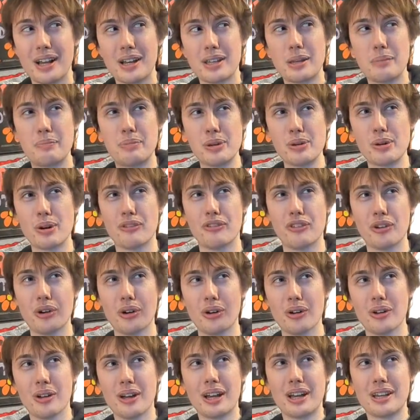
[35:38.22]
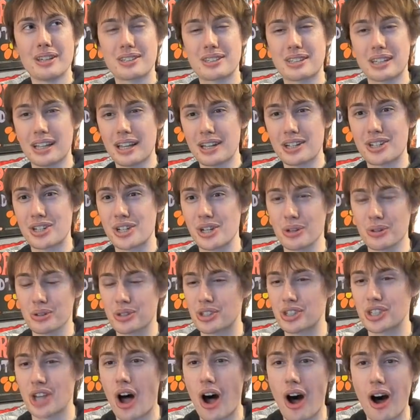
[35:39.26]
beautiful celestial
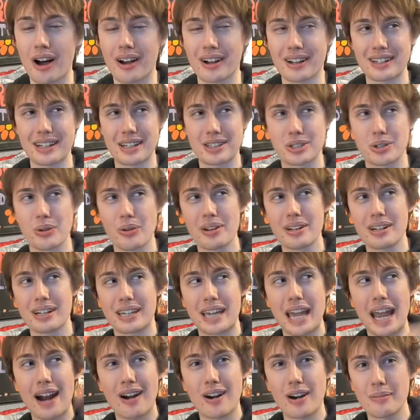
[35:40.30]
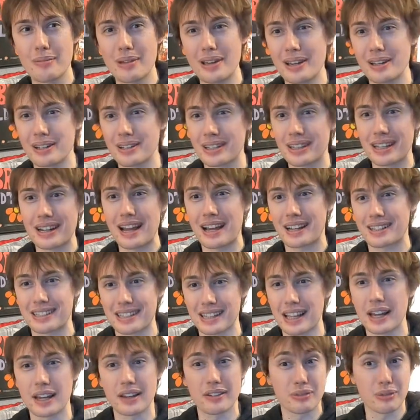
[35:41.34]
song that's going to carry me into the next
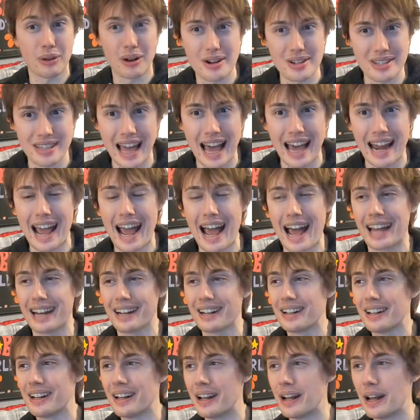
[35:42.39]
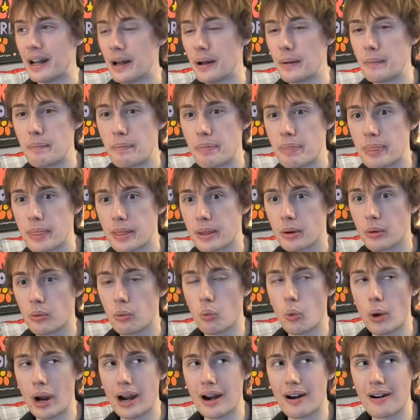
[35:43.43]
life? Where's that at?
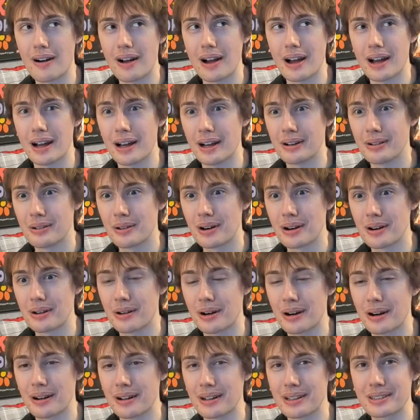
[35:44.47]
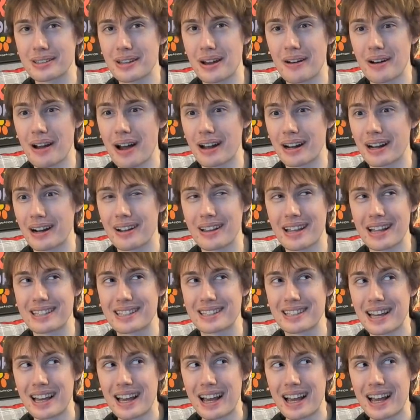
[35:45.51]
Where what's going on here? That's,